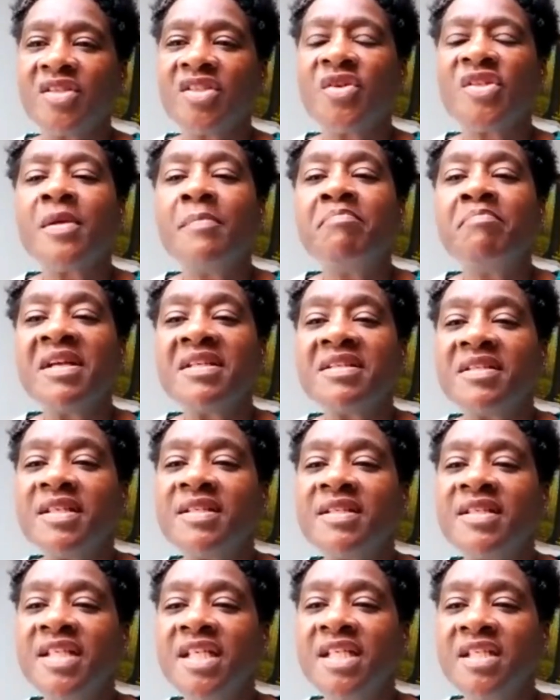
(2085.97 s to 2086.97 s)
it's a
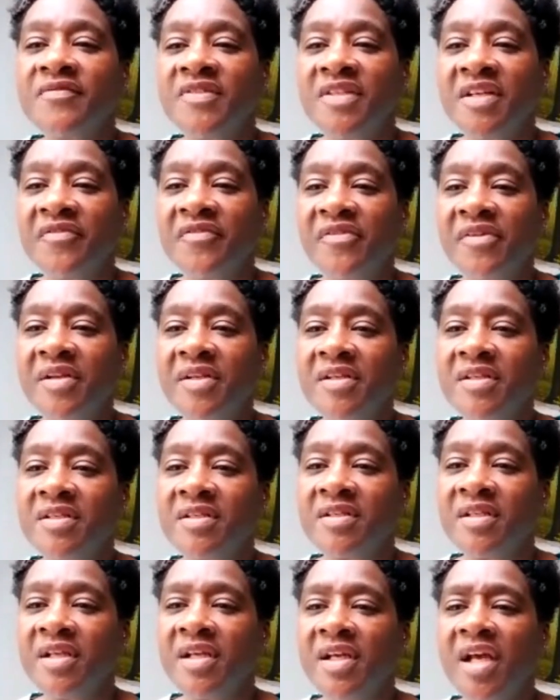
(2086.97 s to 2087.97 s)
mustard seed of
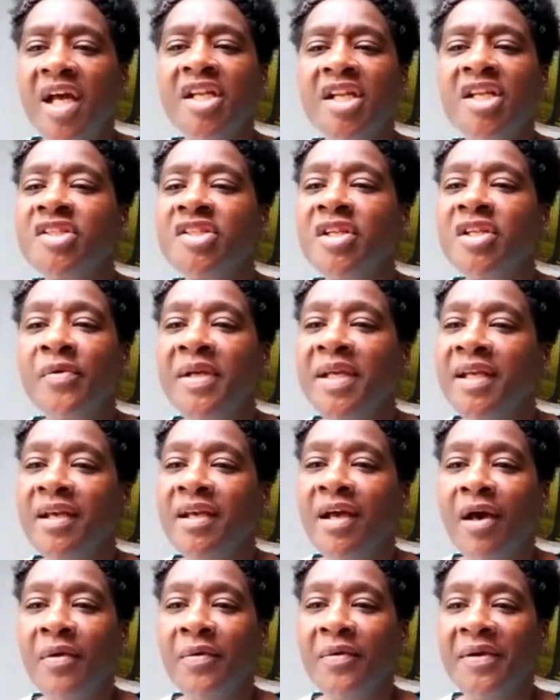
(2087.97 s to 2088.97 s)
difference, and there's no
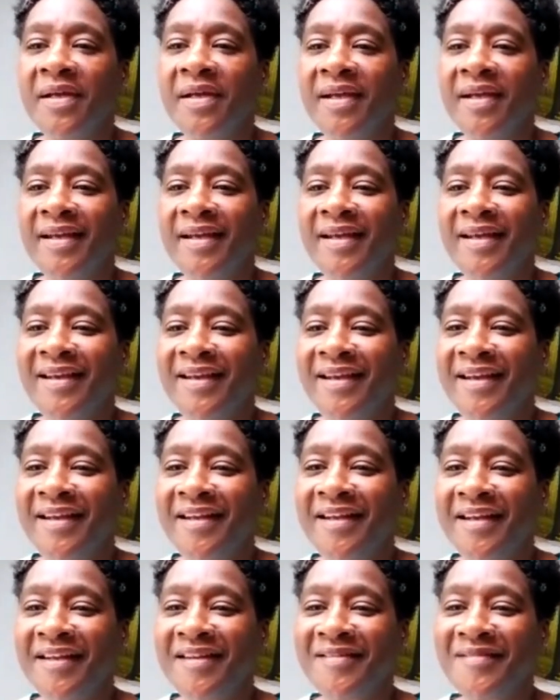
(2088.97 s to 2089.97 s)
ego
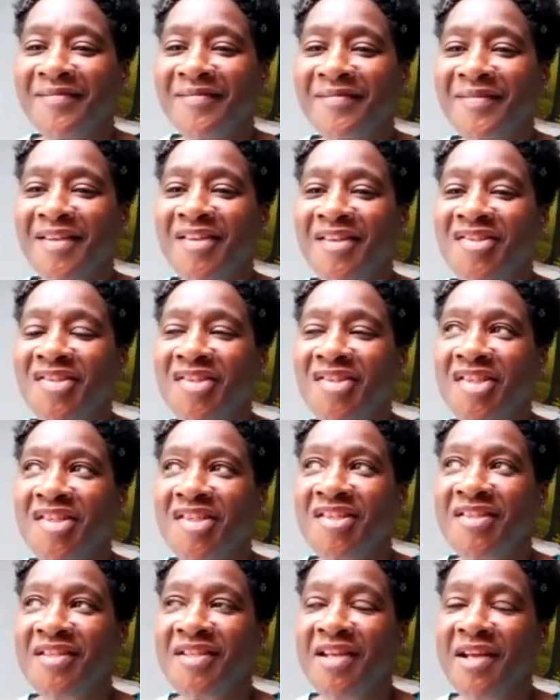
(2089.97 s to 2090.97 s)
in it. It's
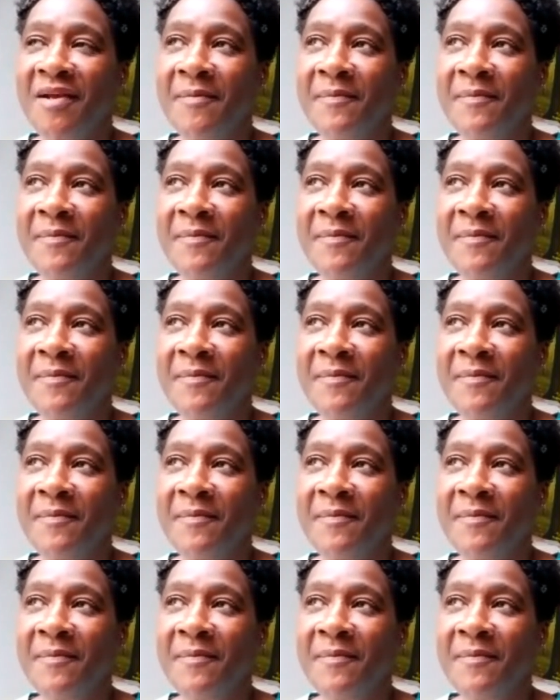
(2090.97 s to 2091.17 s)
just